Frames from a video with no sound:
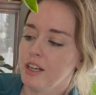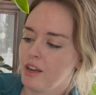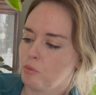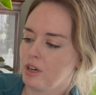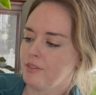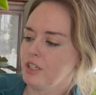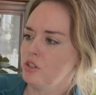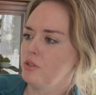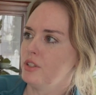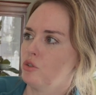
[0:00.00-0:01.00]
And what I'm gonna
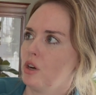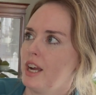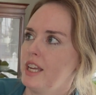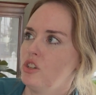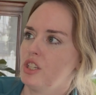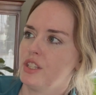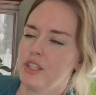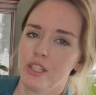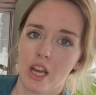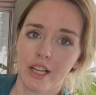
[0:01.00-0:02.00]
do is try and just
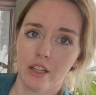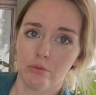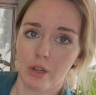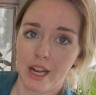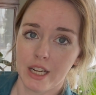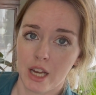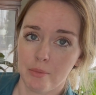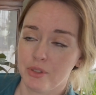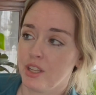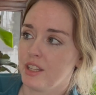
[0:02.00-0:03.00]
snug it right
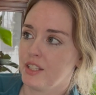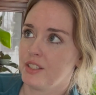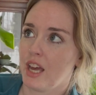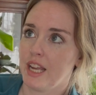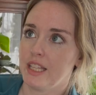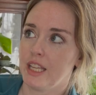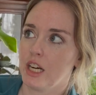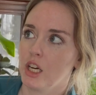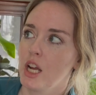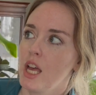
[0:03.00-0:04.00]
up to the side there.